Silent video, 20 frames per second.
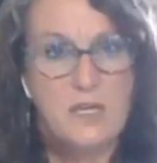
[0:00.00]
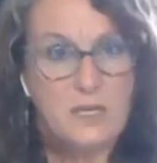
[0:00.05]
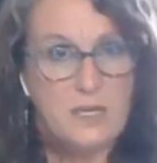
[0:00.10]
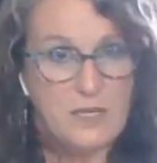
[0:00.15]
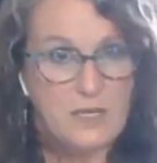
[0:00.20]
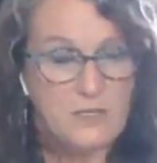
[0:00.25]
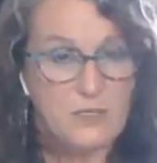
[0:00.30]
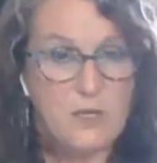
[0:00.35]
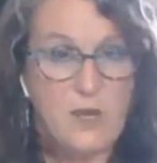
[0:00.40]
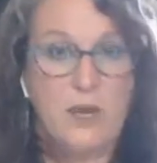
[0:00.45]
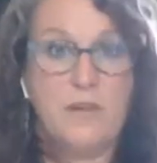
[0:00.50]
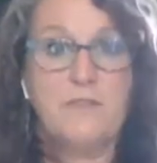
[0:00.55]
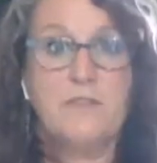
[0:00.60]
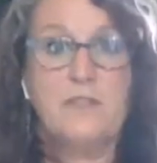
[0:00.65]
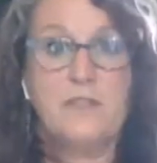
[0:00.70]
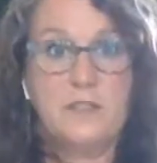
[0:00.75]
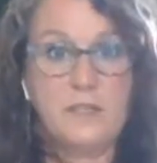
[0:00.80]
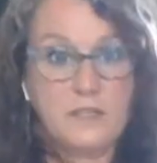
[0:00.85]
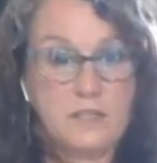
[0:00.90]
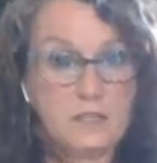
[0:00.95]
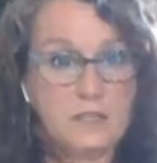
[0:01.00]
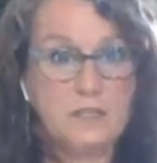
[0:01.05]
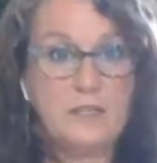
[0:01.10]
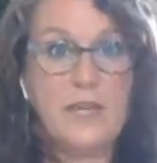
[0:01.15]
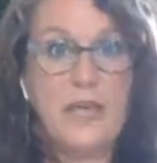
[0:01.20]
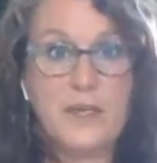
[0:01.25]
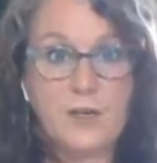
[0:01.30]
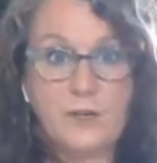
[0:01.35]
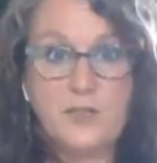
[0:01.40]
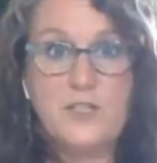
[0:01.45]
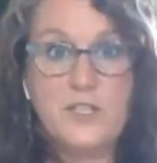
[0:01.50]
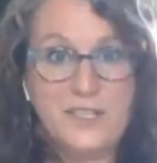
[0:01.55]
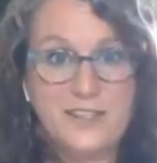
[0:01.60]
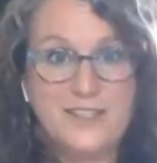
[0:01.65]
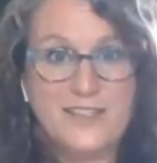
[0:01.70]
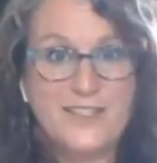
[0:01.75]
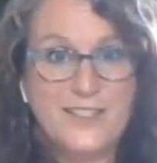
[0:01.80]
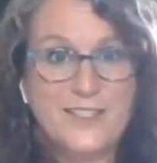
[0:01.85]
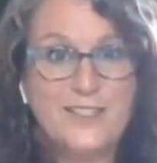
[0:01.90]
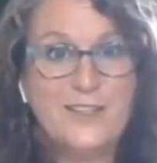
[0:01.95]
It's often energy
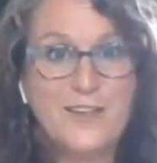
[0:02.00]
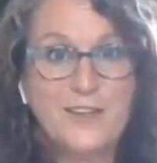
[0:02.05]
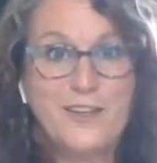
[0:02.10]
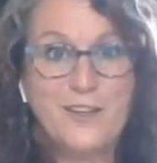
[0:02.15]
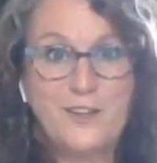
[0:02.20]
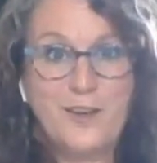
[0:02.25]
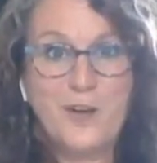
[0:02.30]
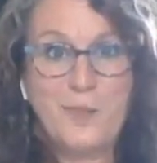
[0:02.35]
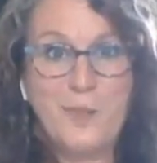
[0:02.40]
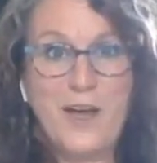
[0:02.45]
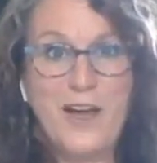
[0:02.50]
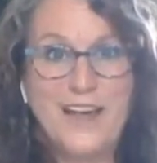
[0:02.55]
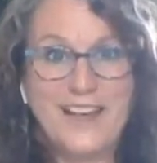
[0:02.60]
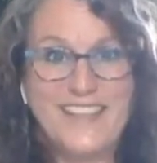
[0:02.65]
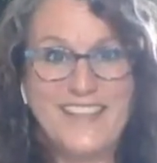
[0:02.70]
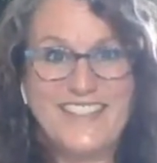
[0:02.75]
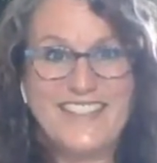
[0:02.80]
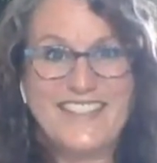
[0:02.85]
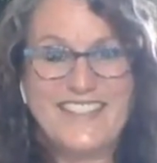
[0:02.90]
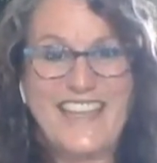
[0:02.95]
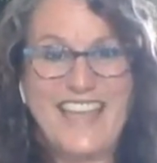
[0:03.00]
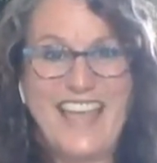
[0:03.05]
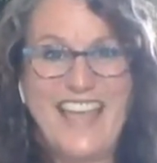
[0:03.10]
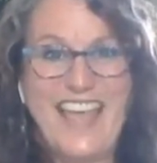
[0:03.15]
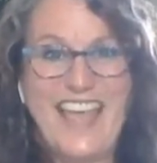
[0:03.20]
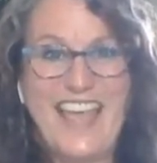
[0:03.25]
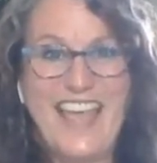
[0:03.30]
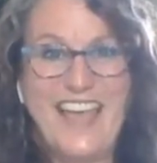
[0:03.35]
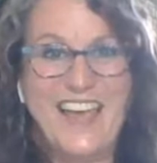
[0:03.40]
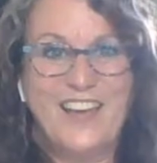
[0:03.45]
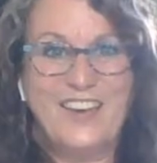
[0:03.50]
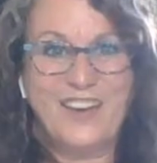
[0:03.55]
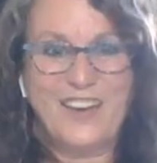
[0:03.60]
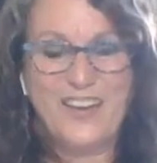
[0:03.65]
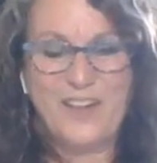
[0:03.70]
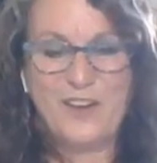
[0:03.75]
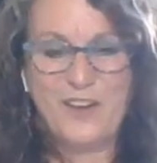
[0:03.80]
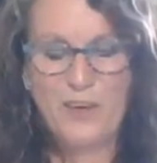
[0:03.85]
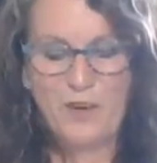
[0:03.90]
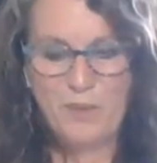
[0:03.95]
that's stuck in our bodies. And
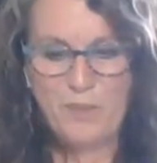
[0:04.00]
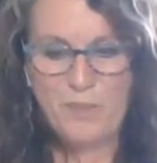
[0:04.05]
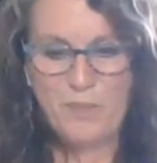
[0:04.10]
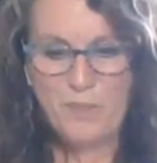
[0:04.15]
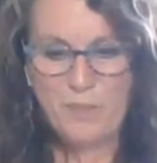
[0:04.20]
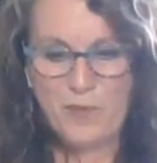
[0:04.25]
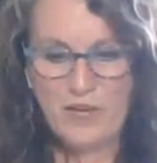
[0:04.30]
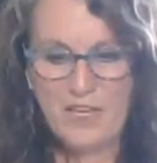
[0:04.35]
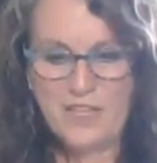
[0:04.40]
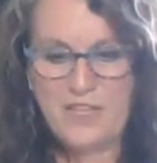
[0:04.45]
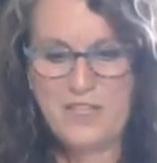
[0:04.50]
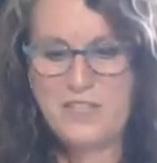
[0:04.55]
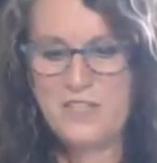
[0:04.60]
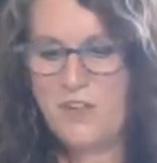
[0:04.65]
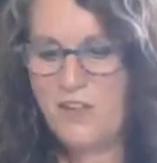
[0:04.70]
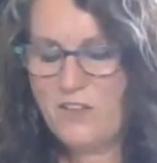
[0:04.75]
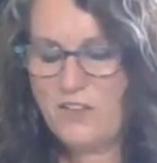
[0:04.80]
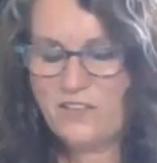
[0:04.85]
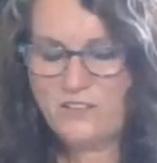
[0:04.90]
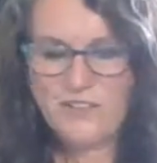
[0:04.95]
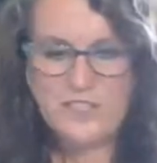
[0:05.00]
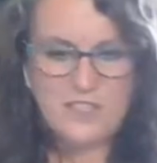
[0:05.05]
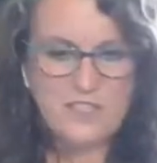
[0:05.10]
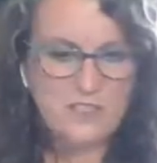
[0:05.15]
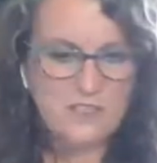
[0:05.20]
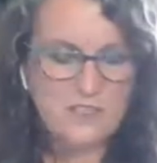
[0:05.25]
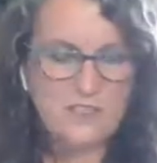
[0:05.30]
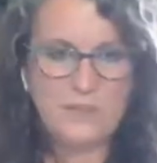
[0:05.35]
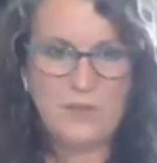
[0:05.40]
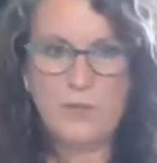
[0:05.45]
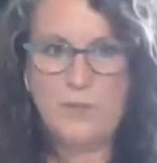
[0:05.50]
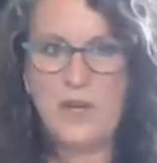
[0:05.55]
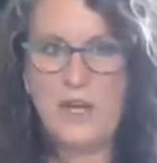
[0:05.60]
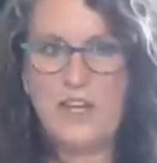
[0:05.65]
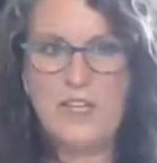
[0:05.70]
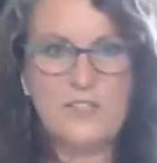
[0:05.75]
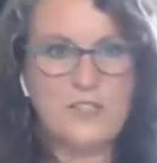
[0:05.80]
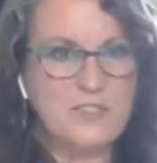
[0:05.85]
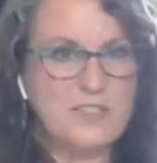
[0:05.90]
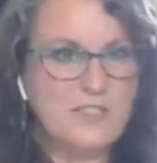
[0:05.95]
our bodies, all of the cells of our
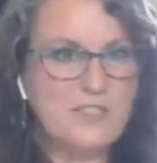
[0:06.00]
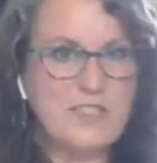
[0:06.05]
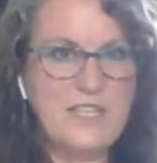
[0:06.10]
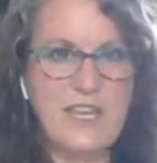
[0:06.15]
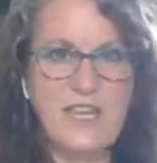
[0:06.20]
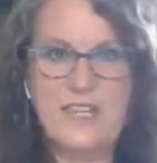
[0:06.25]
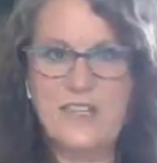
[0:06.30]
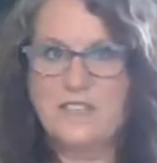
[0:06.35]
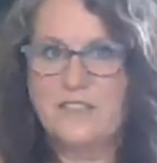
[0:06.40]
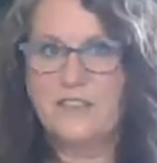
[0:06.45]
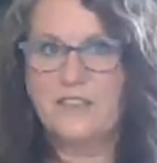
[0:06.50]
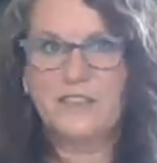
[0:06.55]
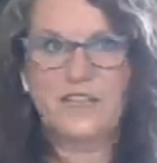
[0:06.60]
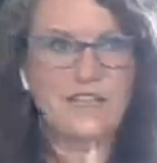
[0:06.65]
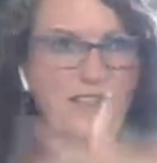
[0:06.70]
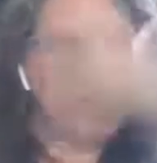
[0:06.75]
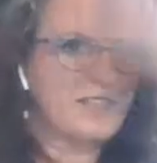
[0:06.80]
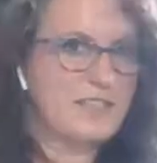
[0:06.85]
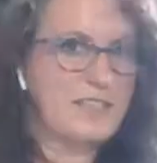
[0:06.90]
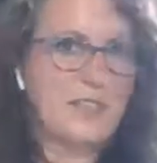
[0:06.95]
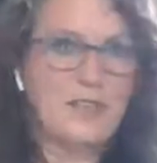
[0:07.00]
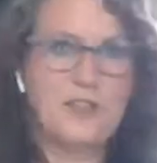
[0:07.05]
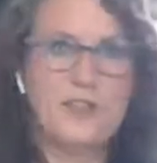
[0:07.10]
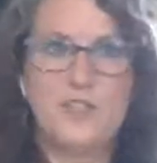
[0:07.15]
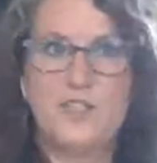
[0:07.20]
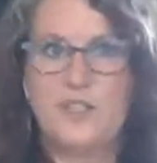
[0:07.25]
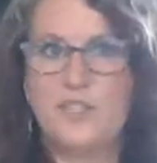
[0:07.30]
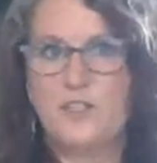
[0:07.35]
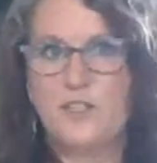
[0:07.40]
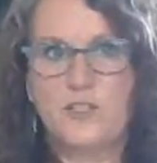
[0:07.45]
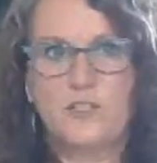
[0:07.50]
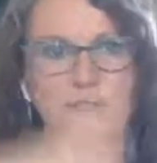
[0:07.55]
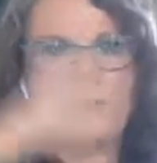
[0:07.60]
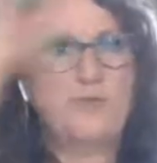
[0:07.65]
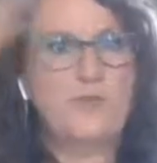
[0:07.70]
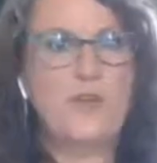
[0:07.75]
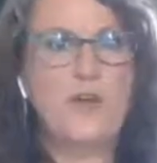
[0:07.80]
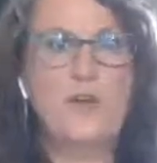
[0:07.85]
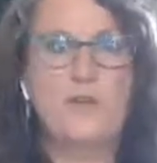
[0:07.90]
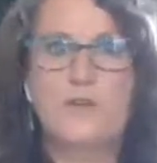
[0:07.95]
bodies are designed to let this energy just
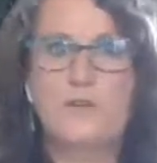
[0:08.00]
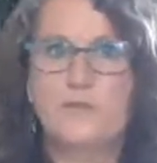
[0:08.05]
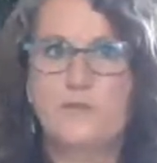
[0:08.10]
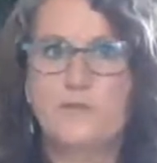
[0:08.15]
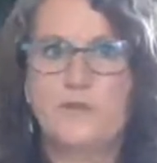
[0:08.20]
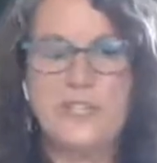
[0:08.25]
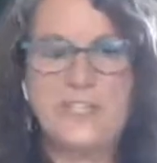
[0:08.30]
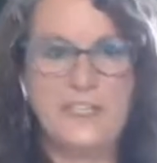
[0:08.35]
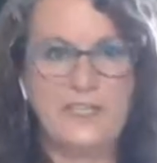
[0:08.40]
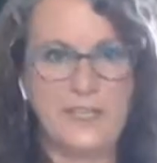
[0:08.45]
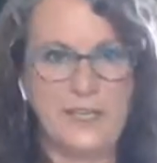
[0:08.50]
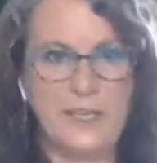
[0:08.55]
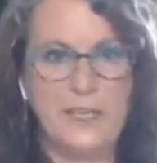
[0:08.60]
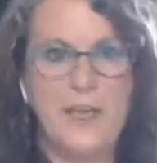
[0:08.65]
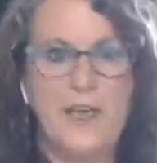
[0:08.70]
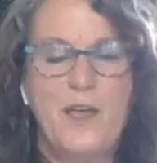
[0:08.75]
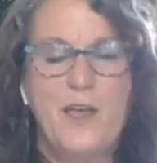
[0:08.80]
flow freely.